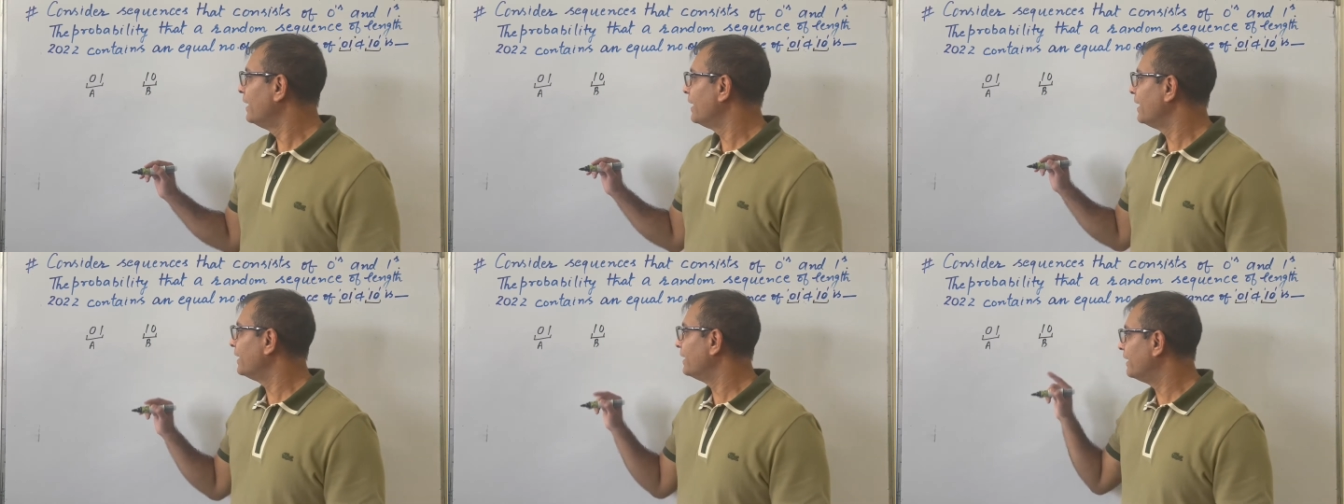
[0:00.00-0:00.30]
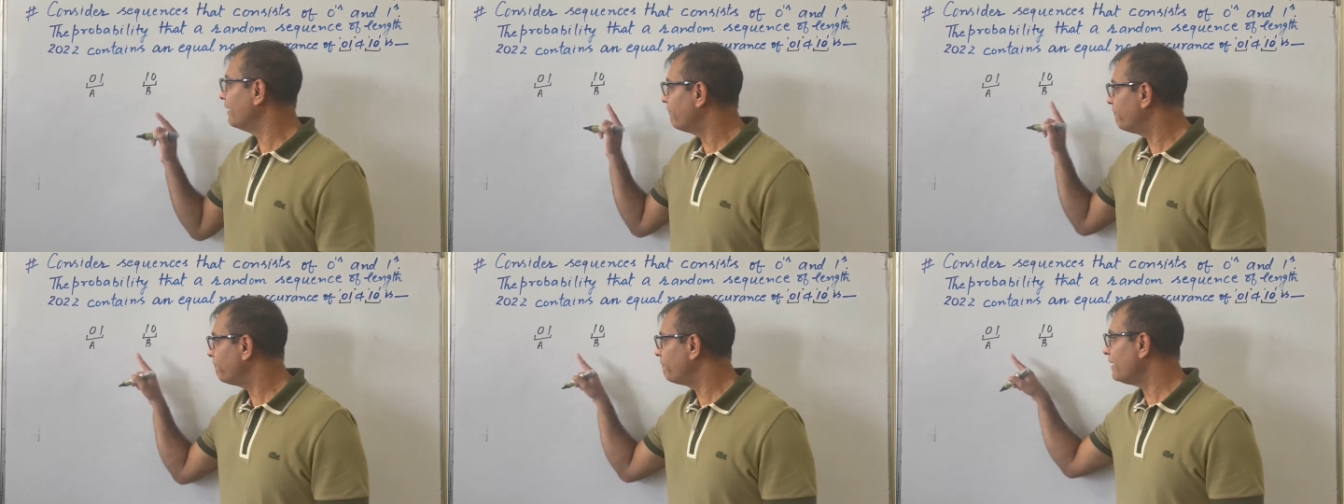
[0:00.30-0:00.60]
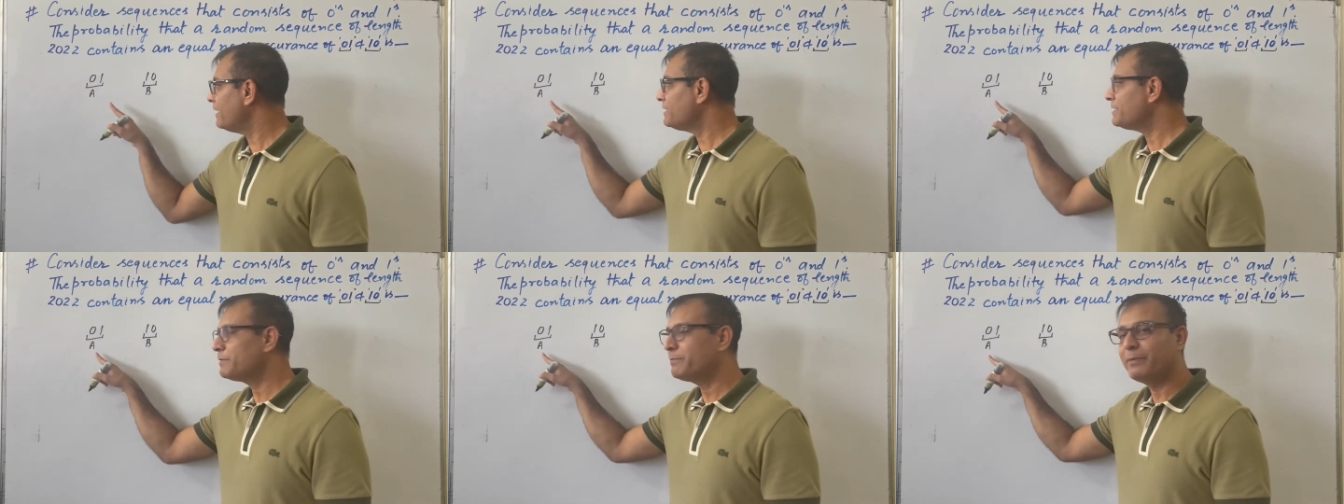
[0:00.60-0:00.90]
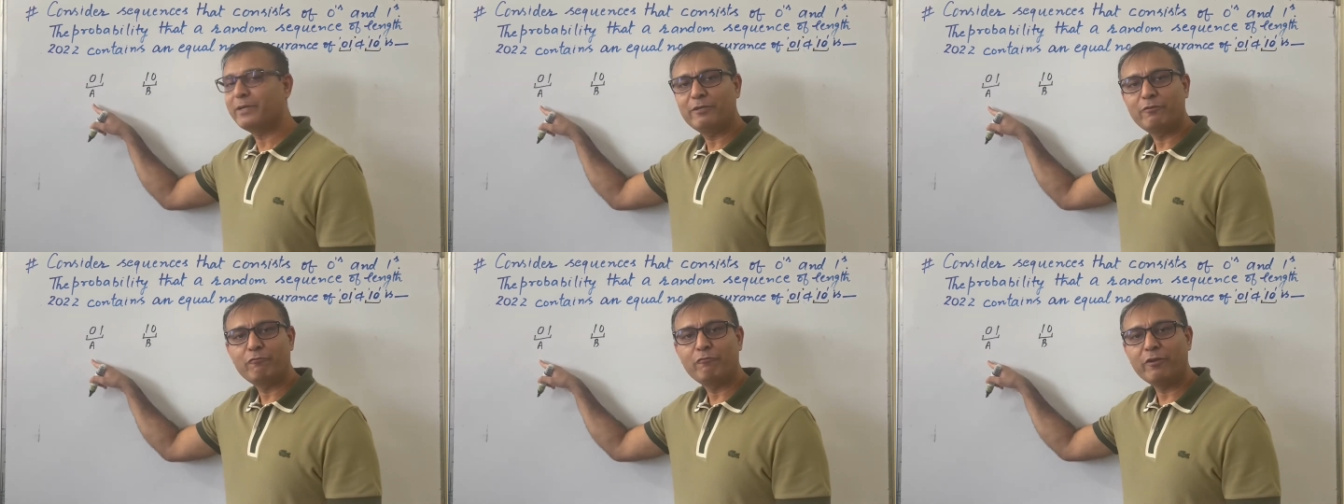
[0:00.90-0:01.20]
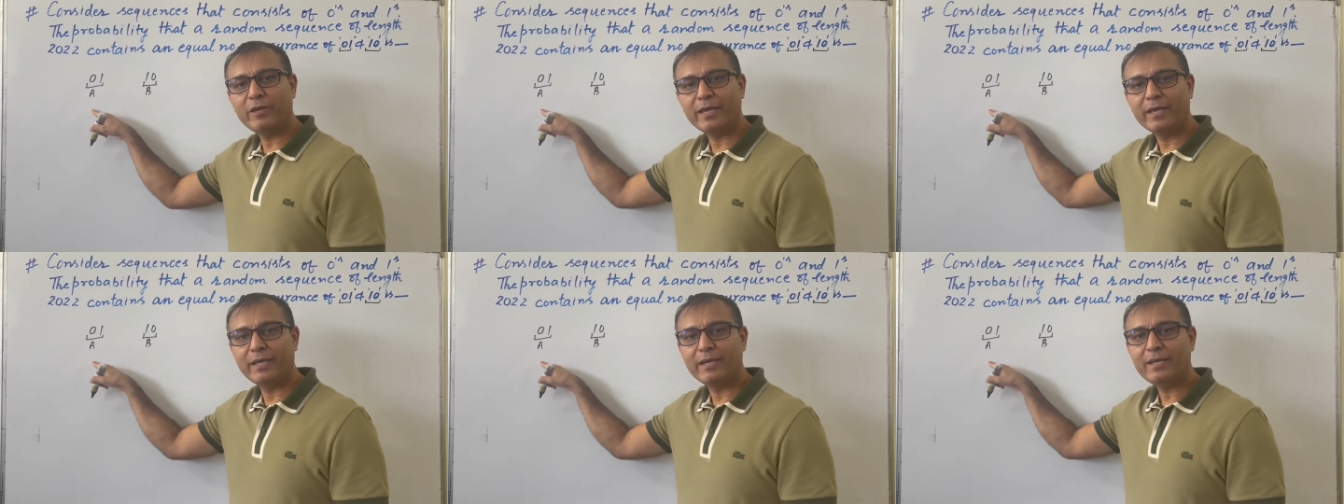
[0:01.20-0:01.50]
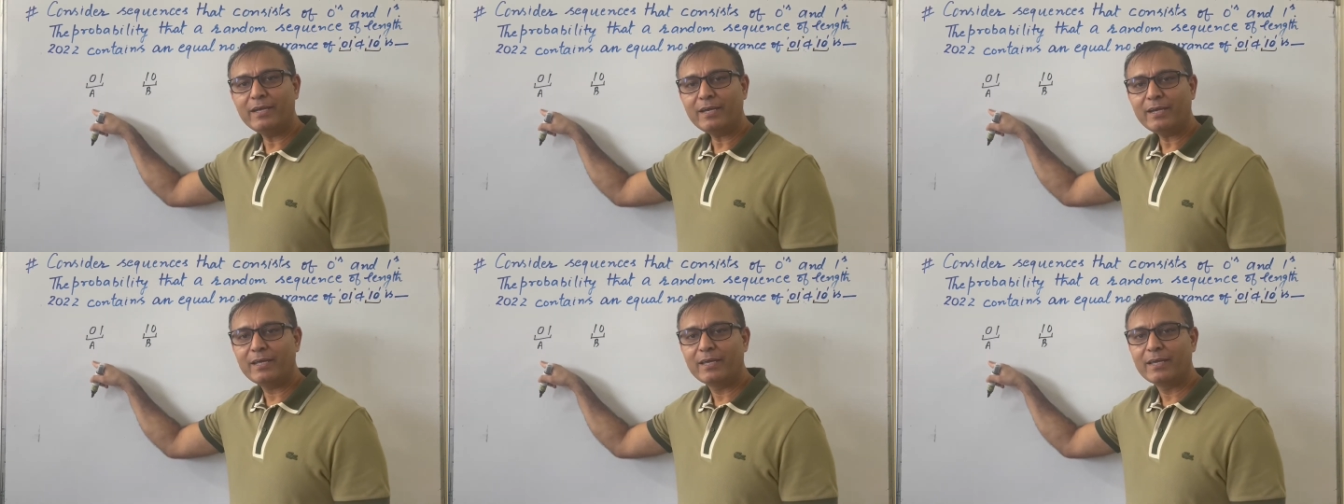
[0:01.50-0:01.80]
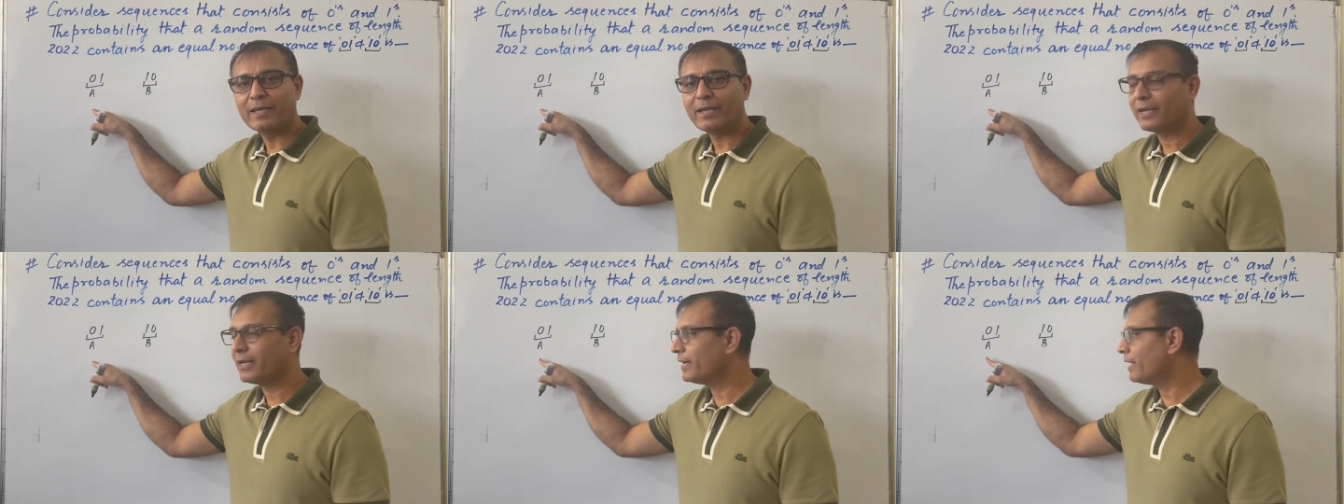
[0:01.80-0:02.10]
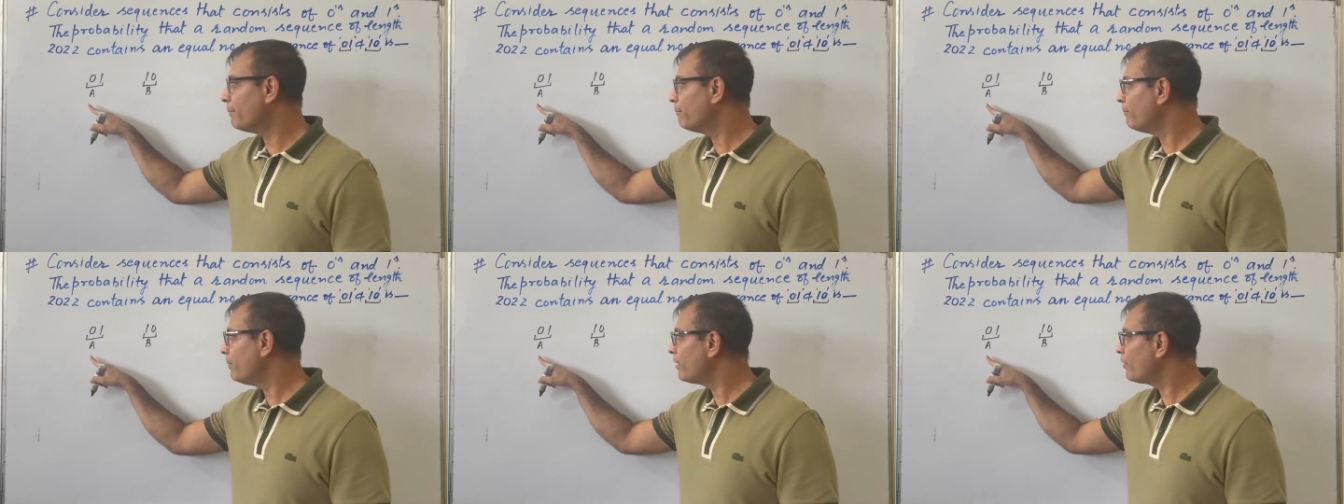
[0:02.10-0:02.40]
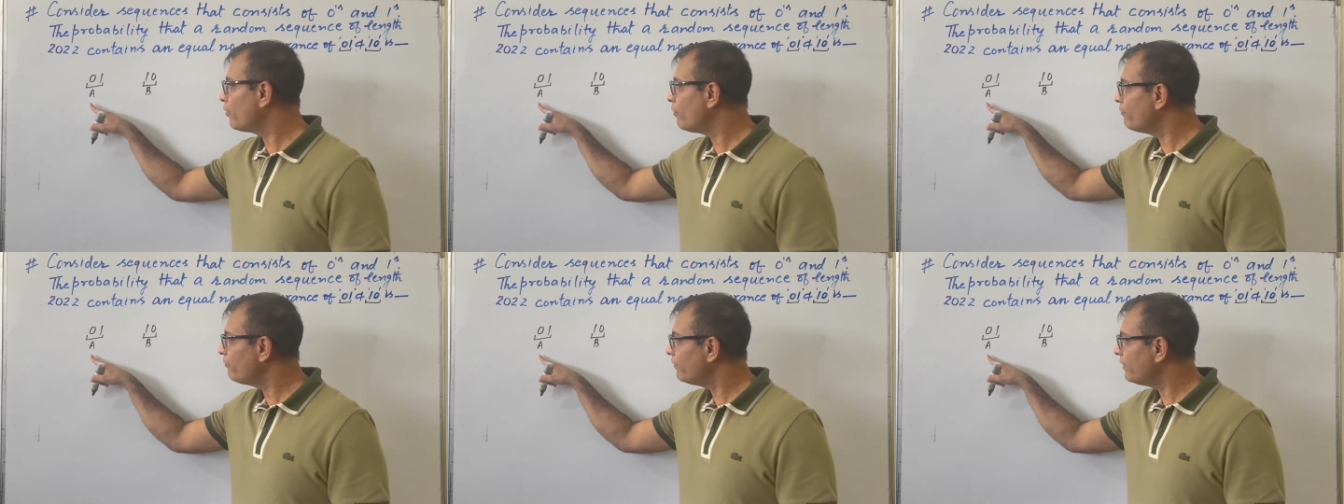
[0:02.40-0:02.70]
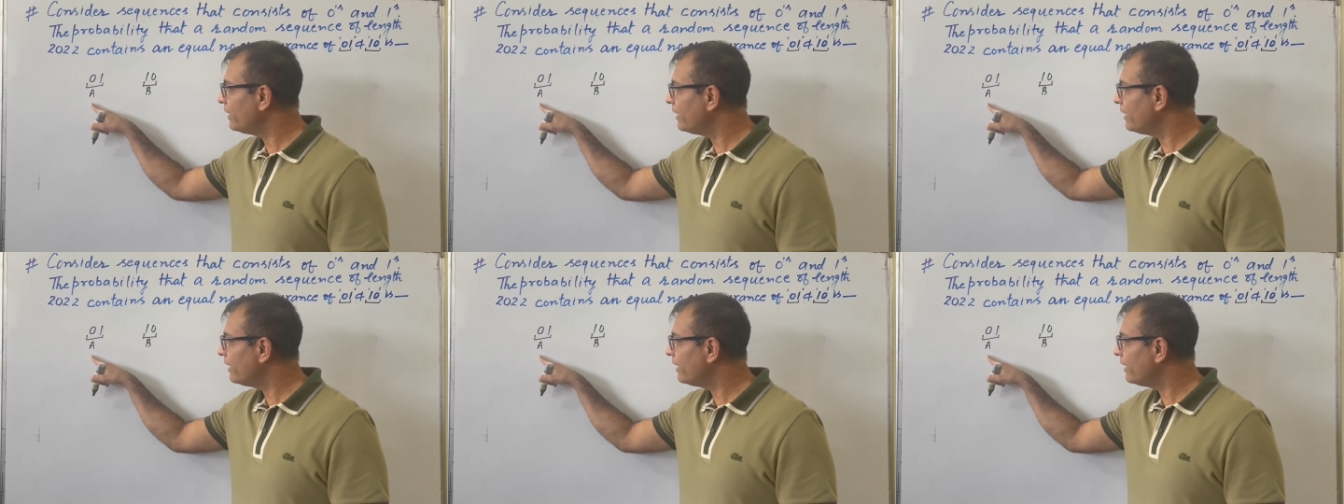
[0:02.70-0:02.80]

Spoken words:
difference between number of